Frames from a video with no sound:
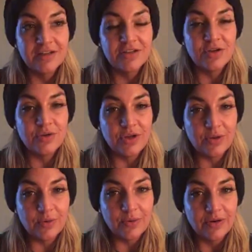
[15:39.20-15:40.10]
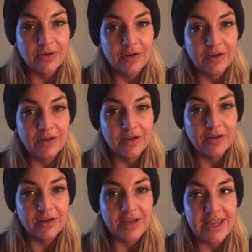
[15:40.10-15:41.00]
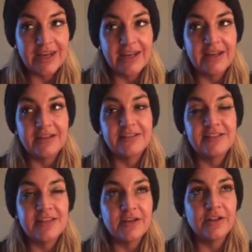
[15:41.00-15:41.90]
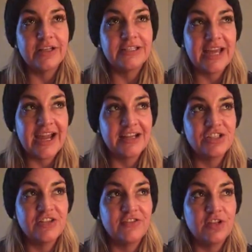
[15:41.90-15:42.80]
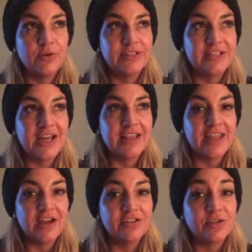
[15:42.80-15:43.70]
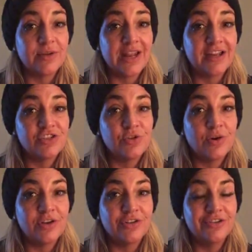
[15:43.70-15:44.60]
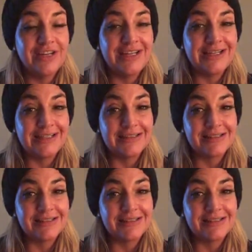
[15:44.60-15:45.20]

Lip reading: to you? And it's still attached even though it's not there, so it has you on your knees.